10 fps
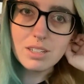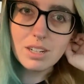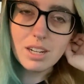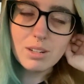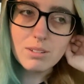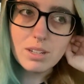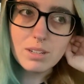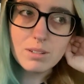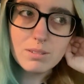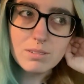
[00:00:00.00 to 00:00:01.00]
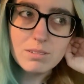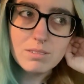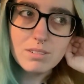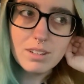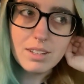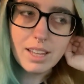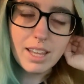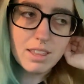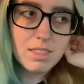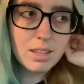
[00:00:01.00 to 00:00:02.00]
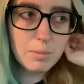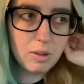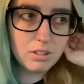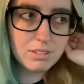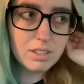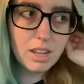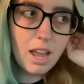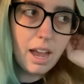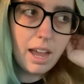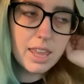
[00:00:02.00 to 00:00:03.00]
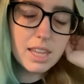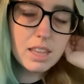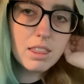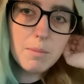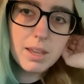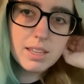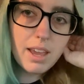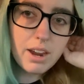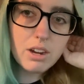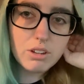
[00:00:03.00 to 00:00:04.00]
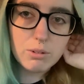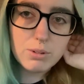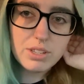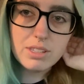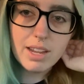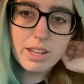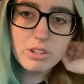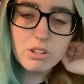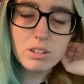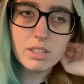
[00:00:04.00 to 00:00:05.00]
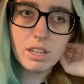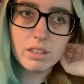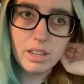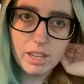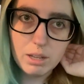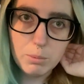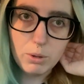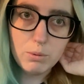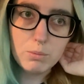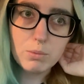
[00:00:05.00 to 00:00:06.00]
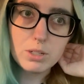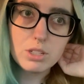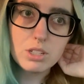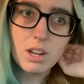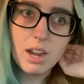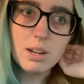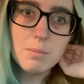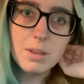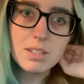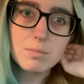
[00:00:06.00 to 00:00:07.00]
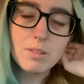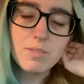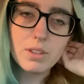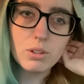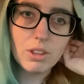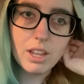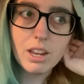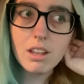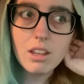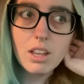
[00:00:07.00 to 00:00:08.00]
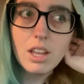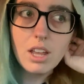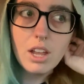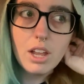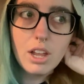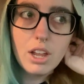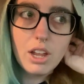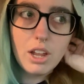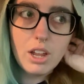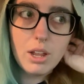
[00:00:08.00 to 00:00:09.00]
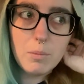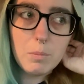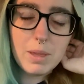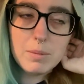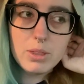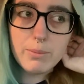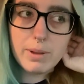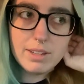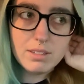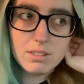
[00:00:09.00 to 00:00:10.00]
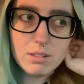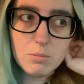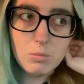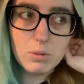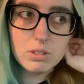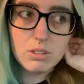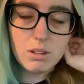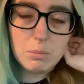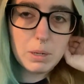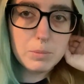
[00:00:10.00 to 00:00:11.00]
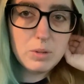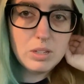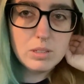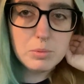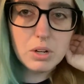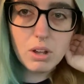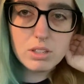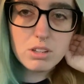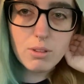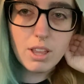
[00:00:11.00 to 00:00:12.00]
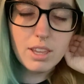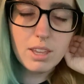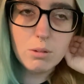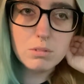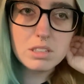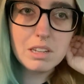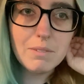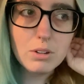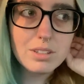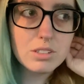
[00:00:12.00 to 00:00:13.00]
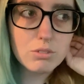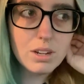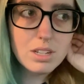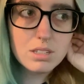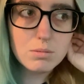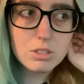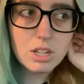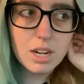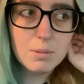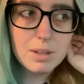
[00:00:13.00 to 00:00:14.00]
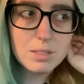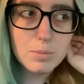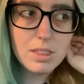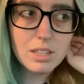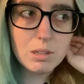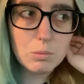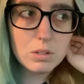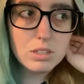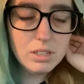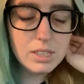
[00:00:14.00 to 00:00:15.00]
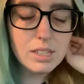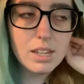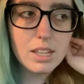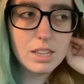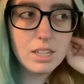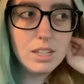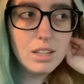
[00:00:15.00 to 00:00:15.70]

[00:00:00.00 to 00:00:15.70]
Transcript: I don't know like I think about it and it's like I think the main character was intentionally unlikable, which kind of makes me feel like maybe the racism was on purpose, but also like it was never addressed, which kind of makes me think it wasn't and